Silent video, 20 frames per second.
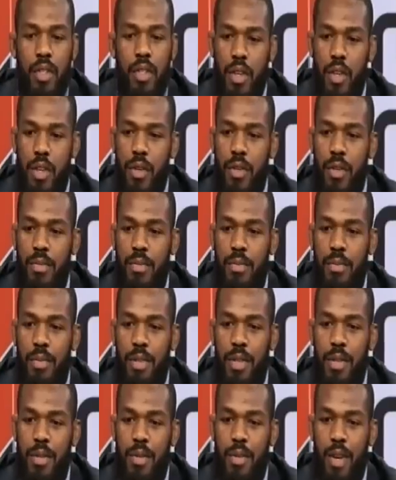started
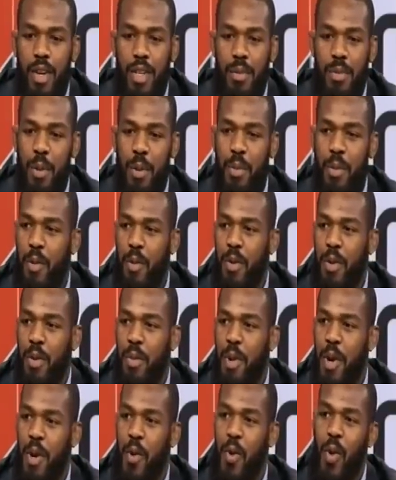to experiment with
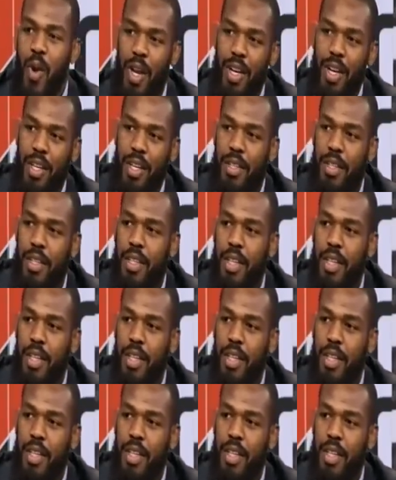marijuana